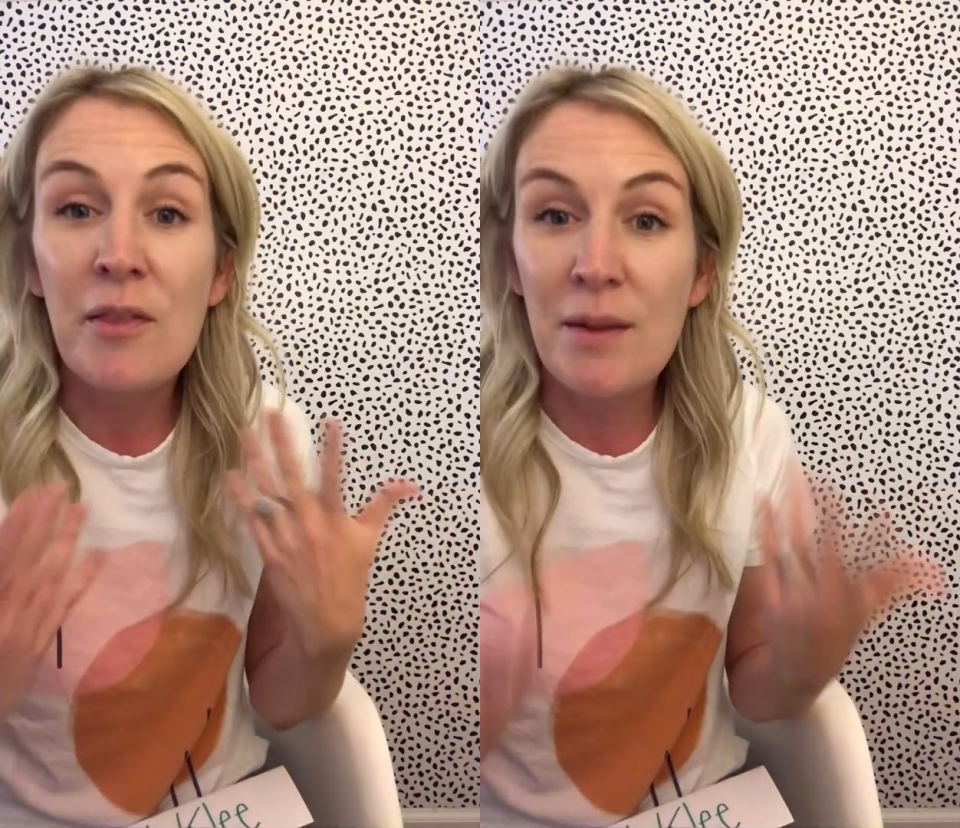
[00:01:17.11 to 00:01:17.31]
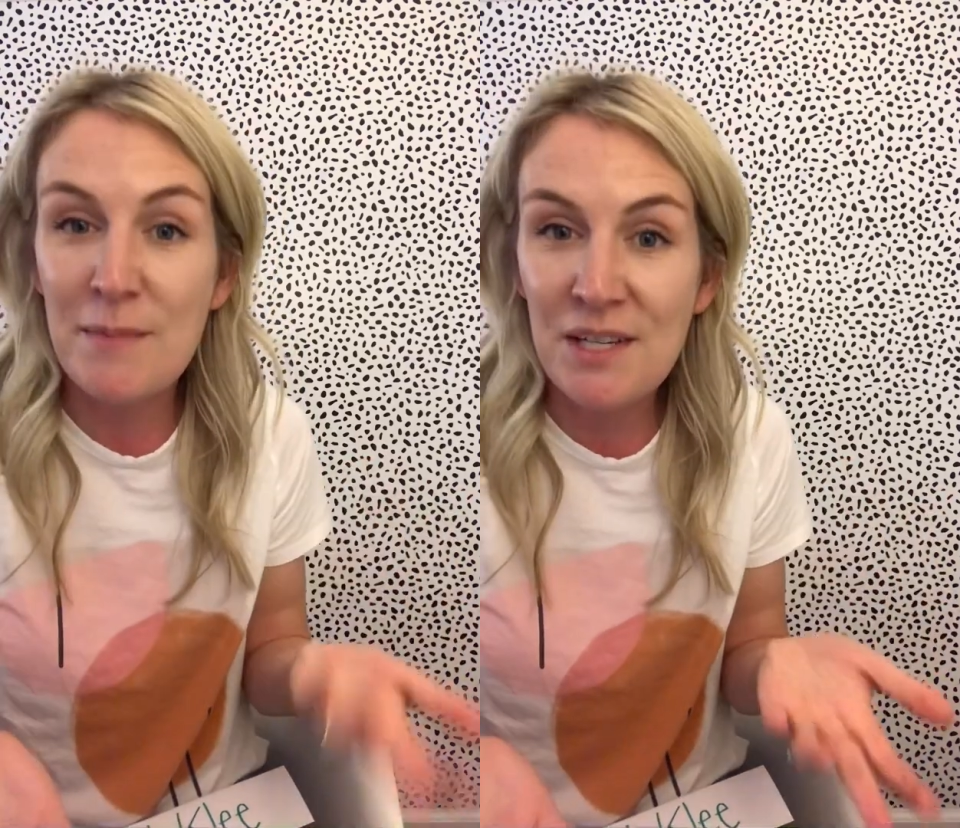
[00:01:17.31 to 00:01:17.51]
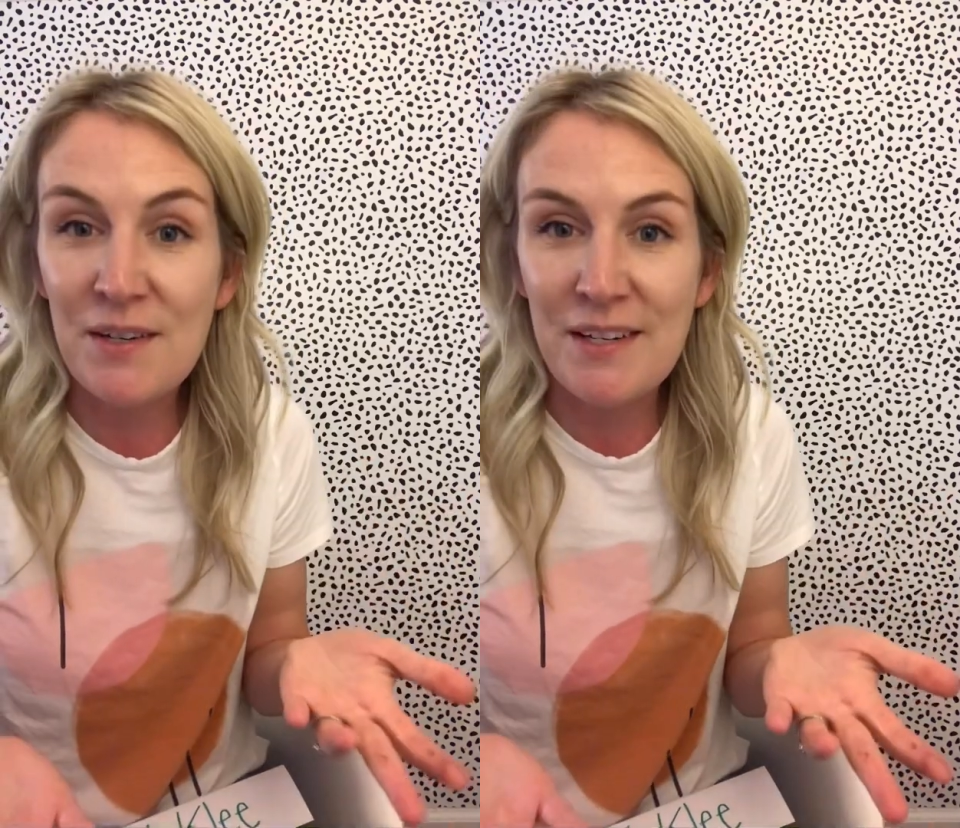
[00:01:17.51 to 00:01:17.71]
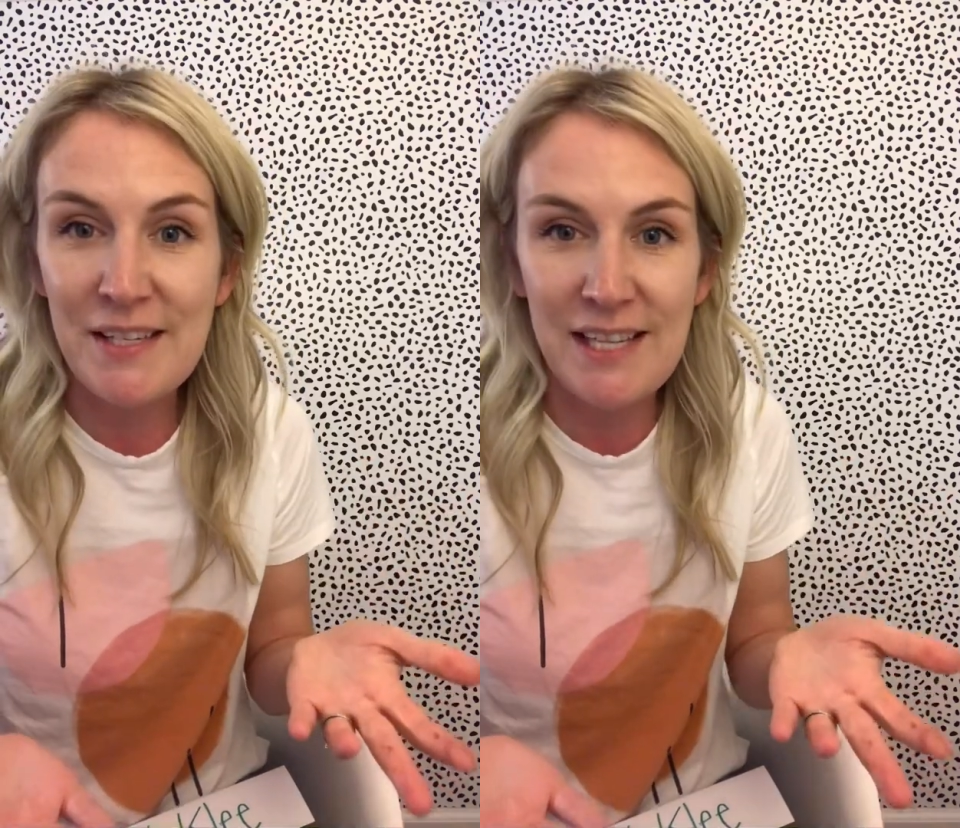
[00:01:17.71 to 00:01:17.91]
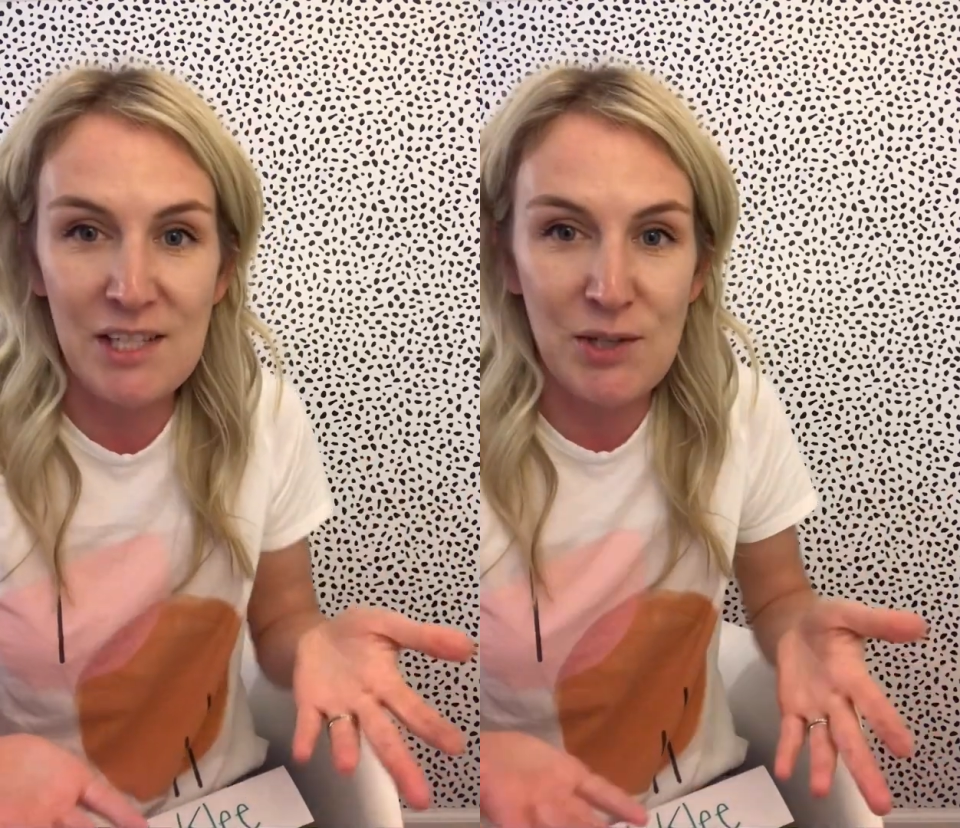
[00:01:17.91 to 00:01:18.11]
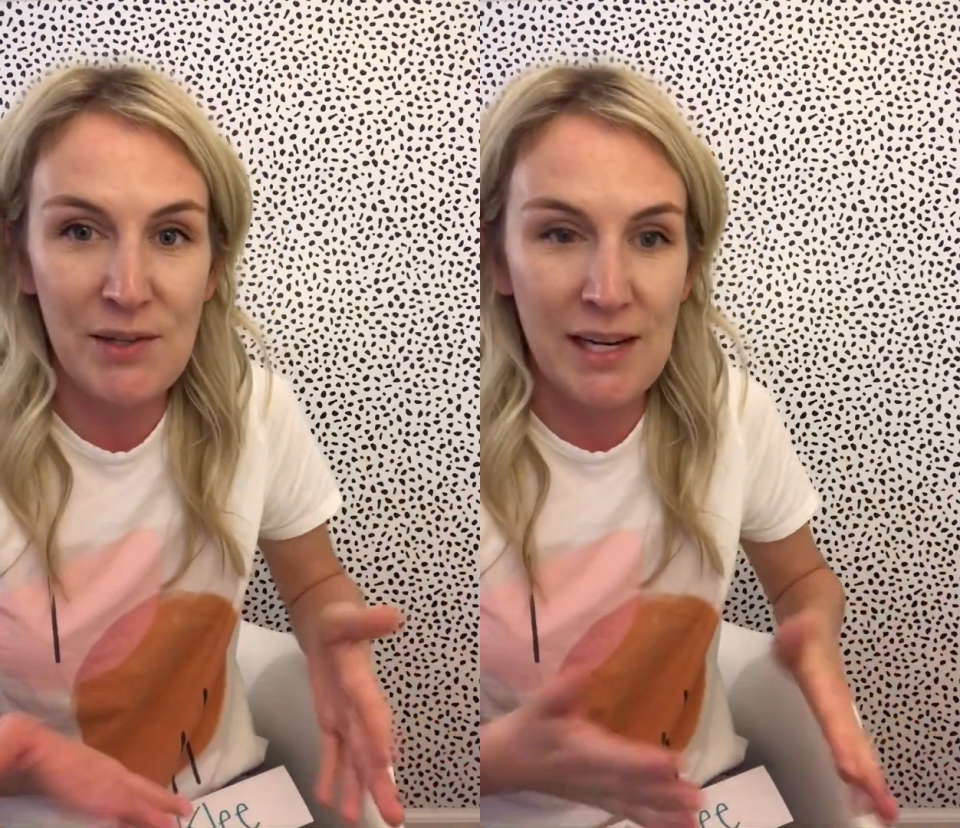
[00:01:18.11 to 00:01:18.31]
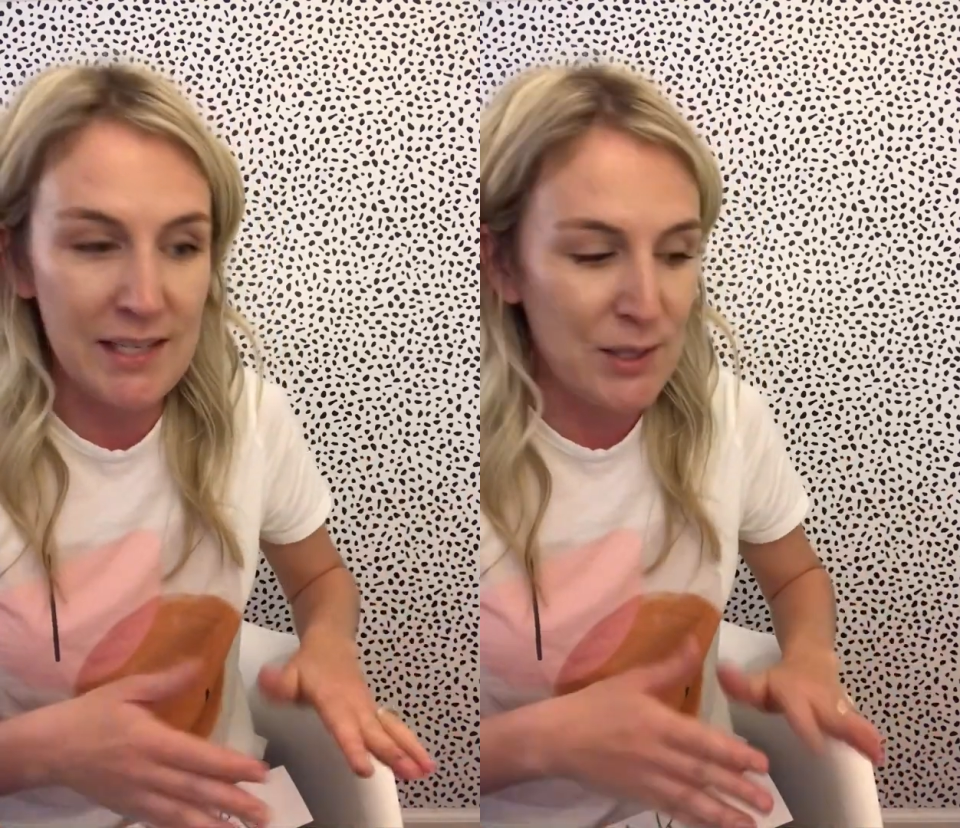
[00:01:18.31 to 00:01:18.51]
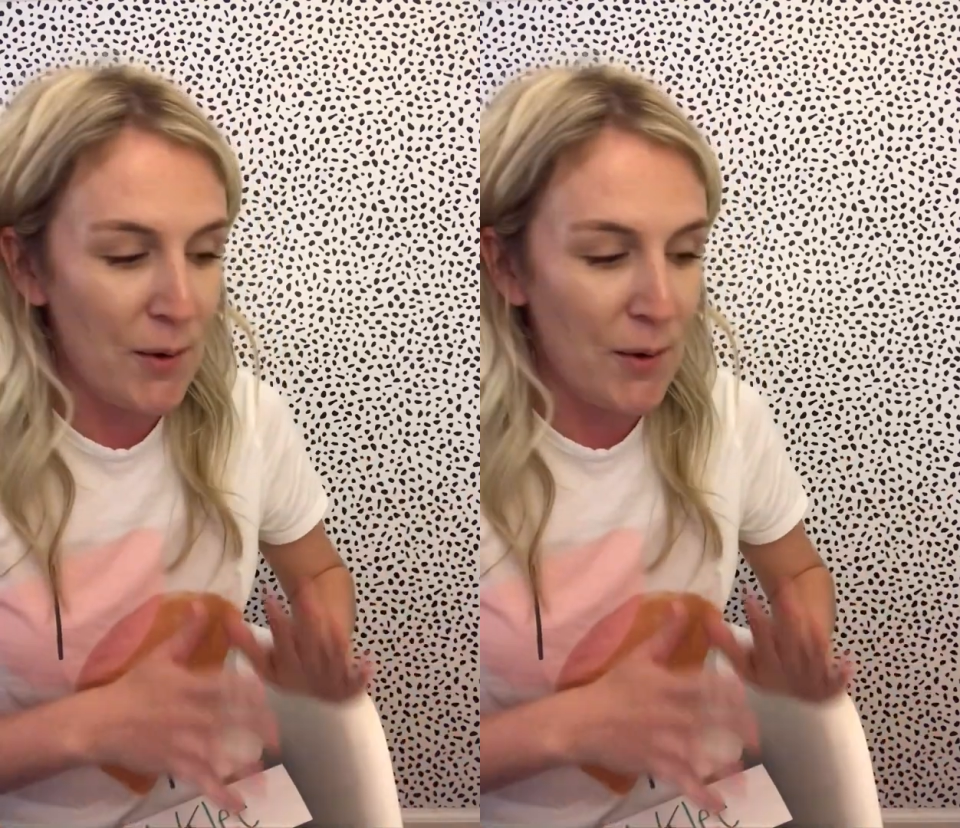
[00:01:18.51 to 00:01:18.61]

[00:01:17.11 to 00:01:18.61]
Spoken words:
the materials that you need.